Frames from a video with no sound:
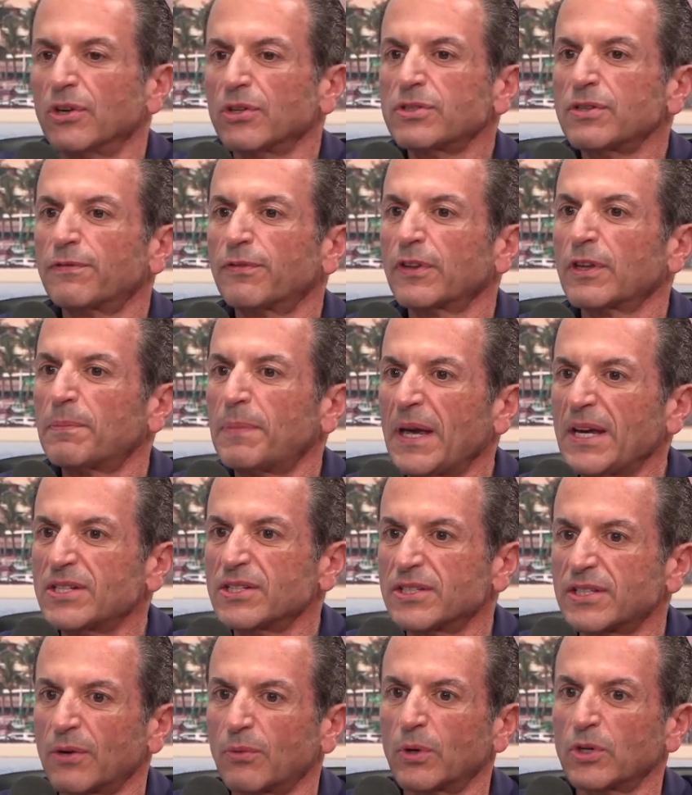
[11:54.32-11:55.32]
are for the
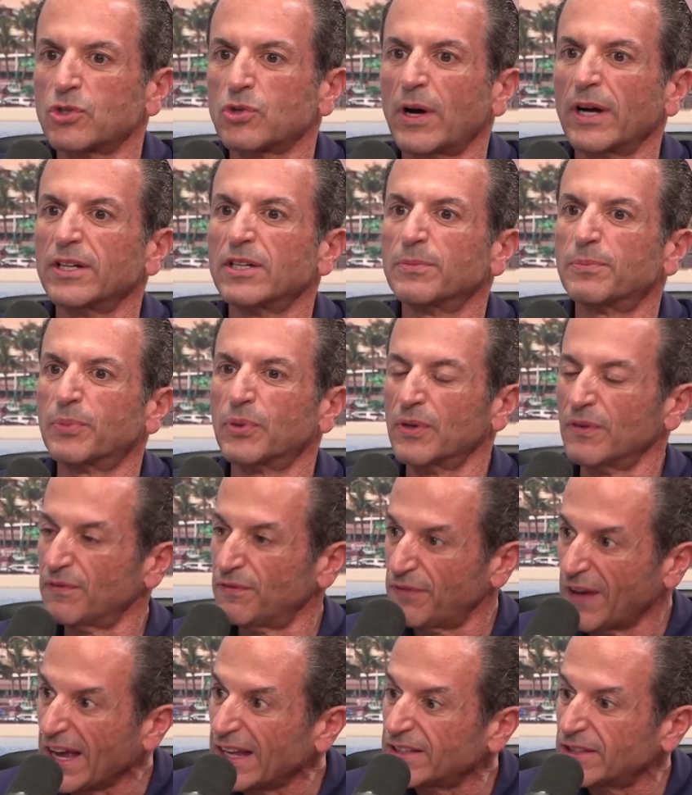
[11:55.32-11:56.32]
patients that we're trying to
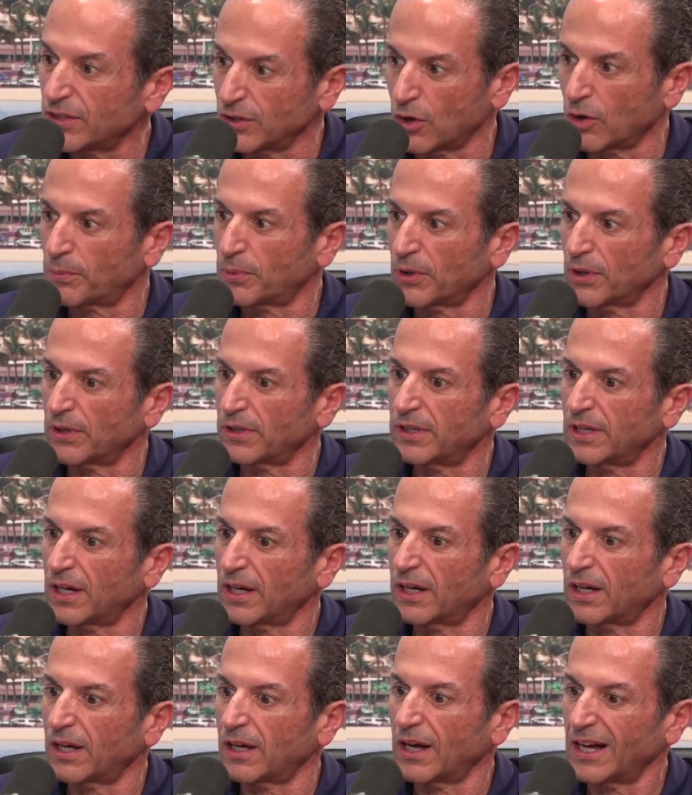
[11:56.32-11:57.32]
prevent the opioid
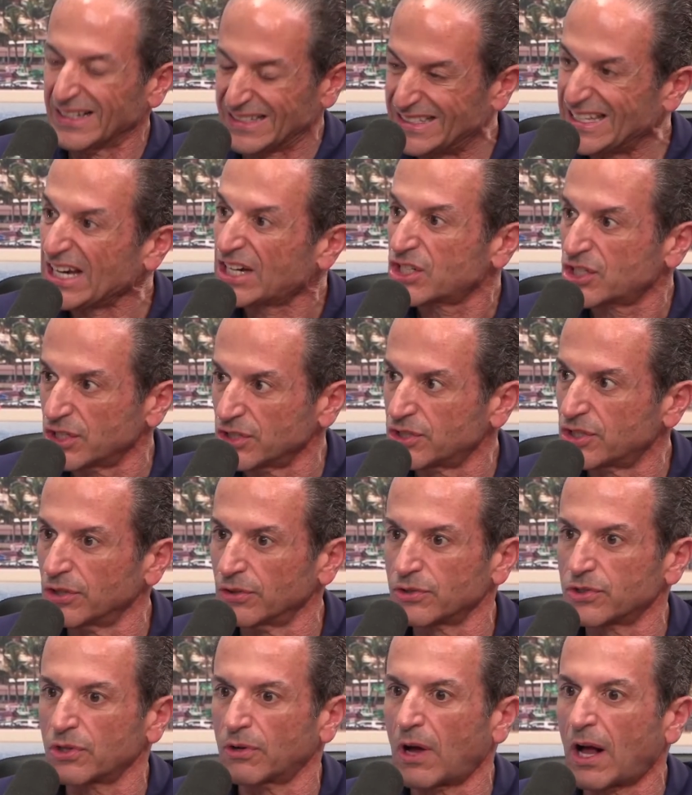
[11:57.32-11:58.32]
addiction to.
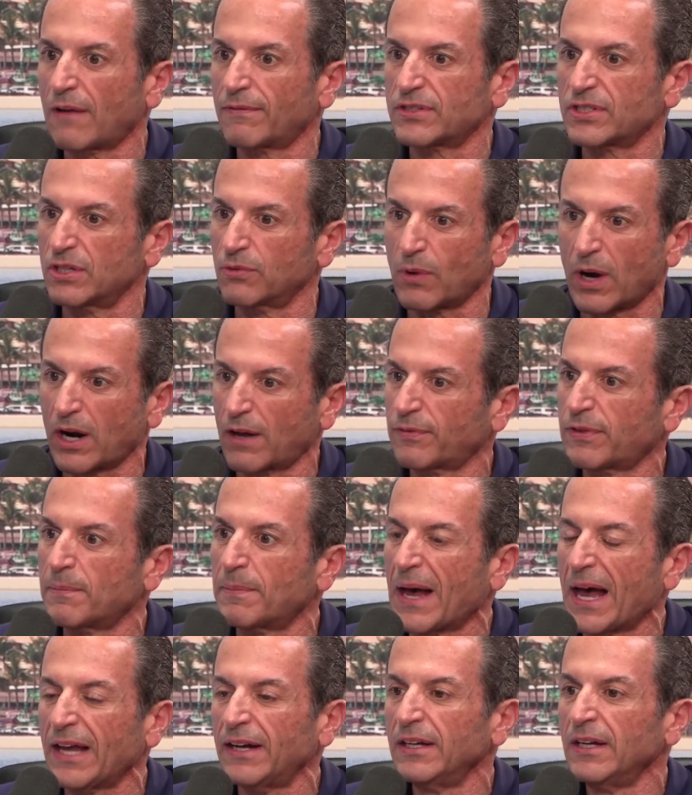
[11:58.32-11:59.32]
So obviously right off the
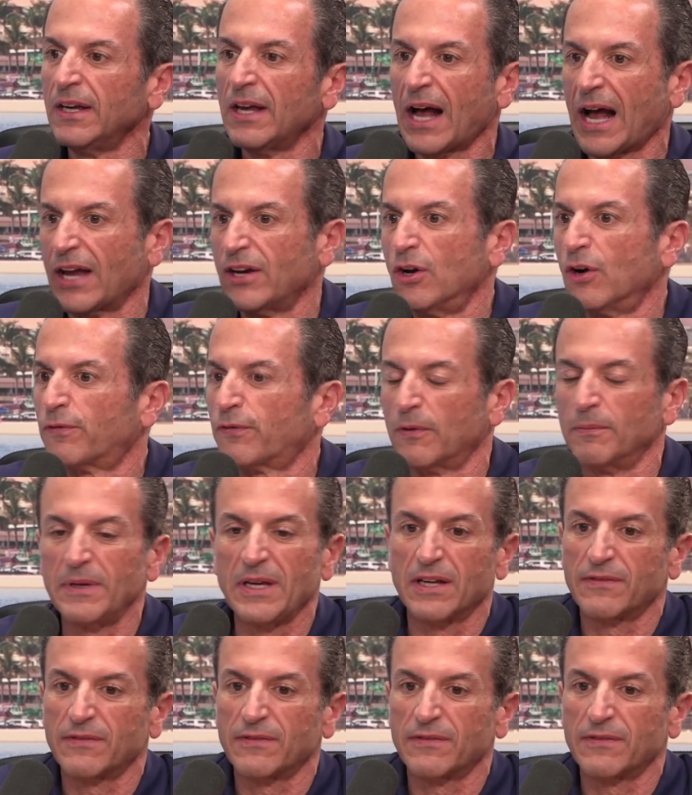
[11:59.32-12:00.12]
bat, I know for me, if